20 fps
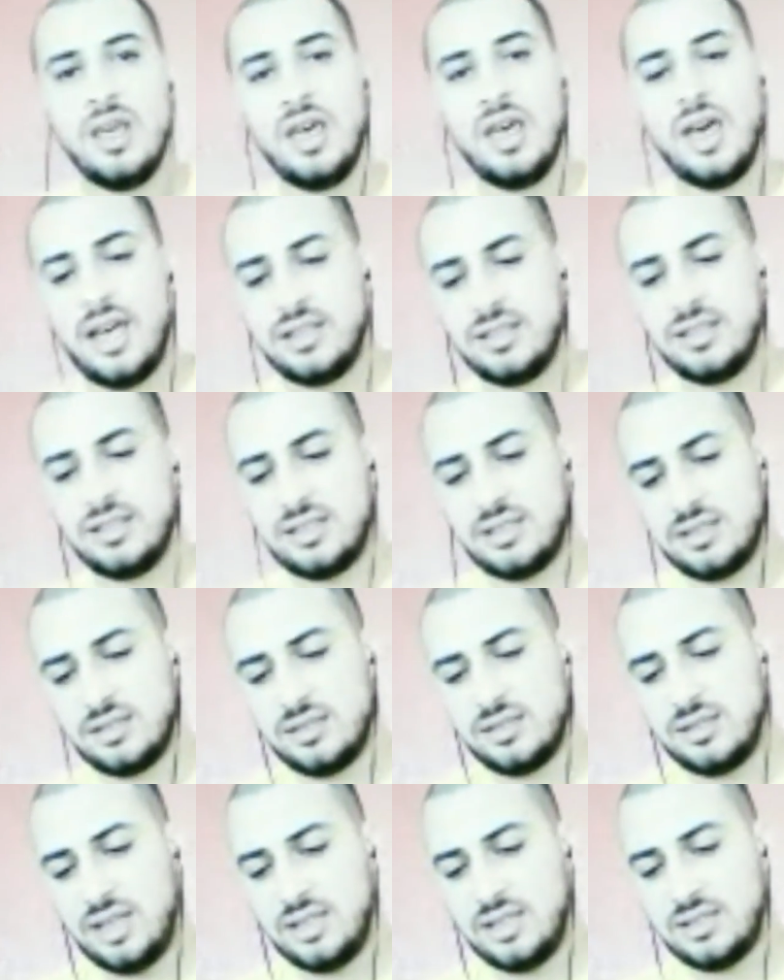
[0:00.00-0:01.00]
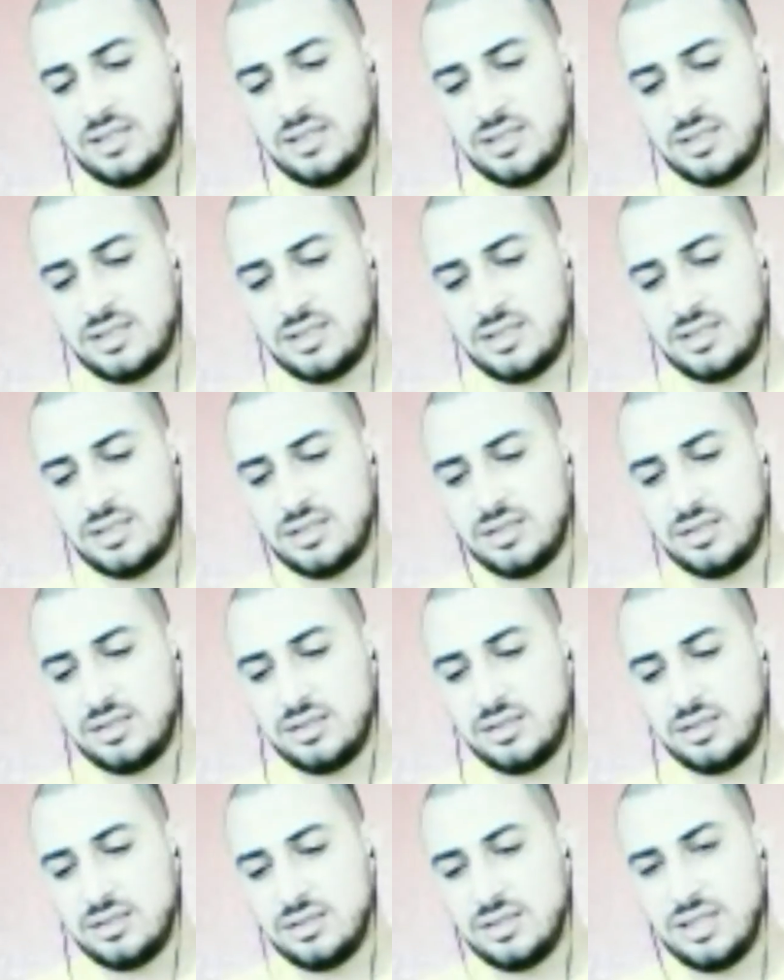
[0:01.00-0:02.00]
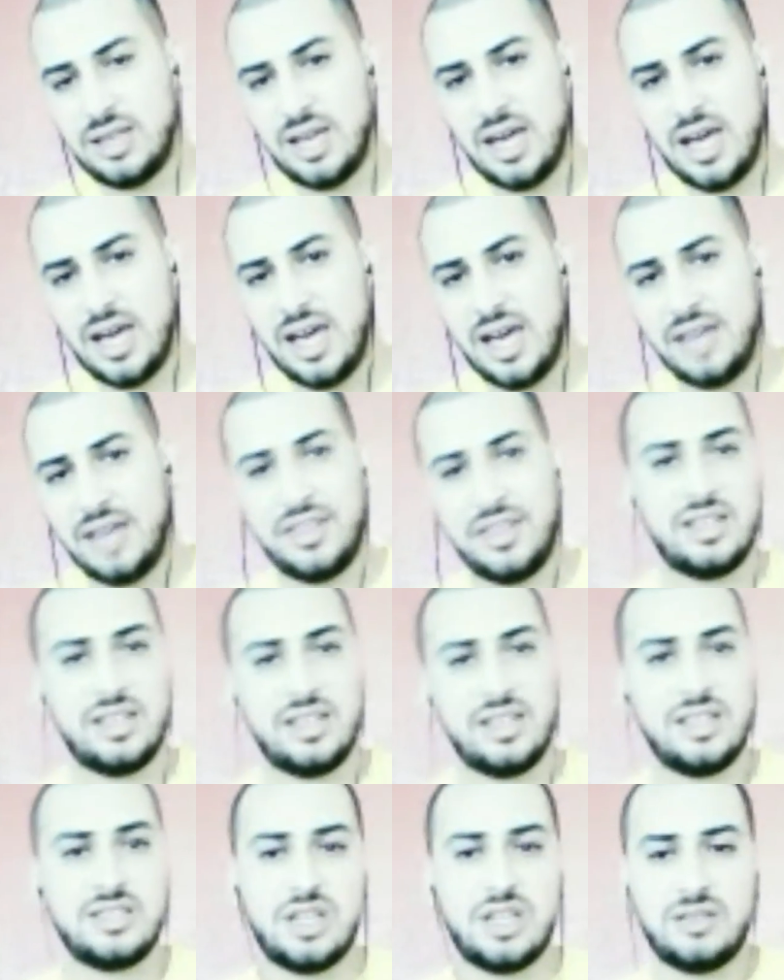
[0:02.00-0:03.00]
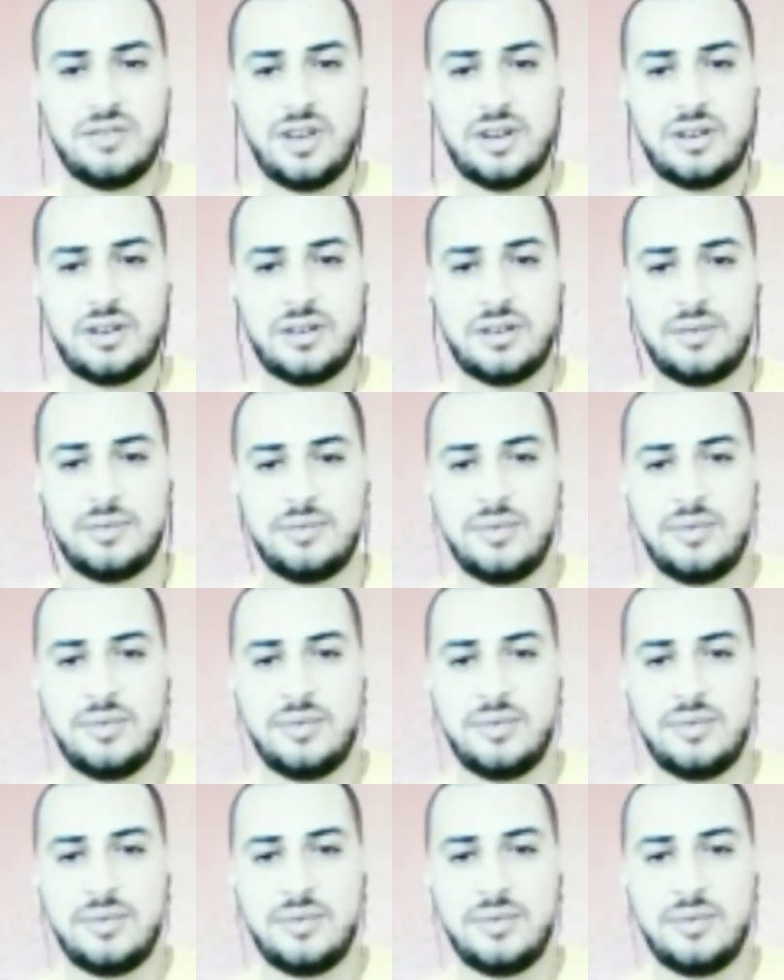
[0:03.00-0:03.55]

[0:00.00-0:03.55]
And that's, I think that's not fair.